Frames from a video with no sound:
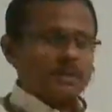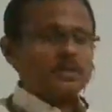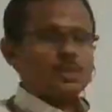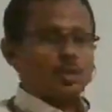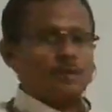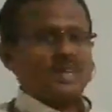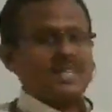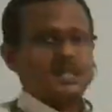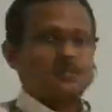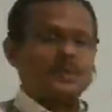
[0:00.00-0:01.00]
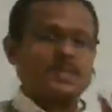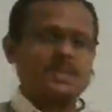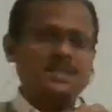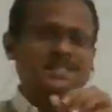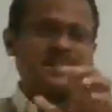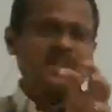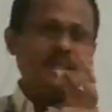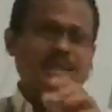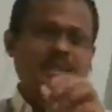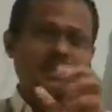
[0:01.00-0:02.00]
Stroma is a viscous
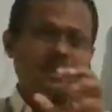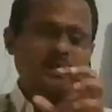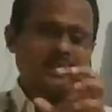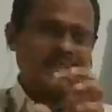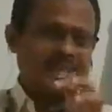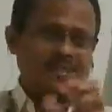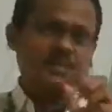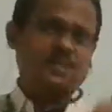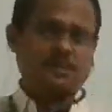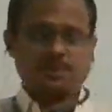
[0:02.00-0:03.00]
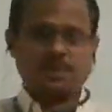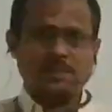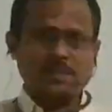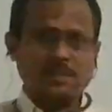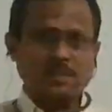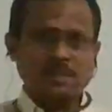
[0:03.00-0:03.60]
jelly-like gelatinous substance